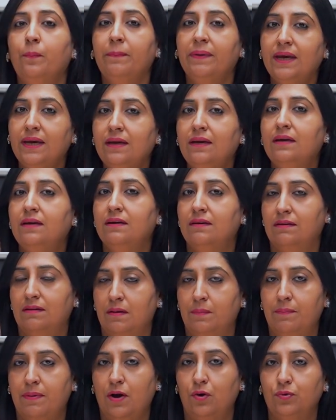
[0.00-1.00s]
may hear
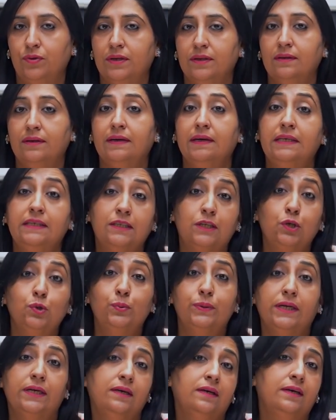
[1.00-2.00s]
about,
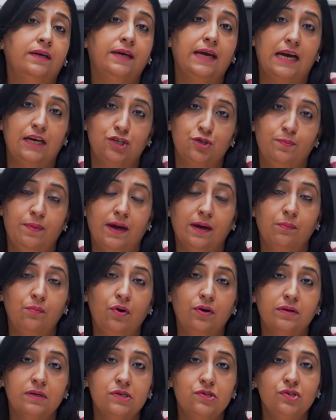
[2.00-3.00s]
including cashback
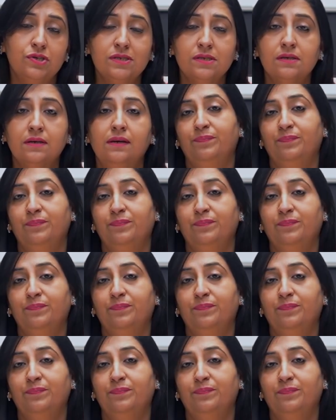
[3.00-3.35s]
mortgages,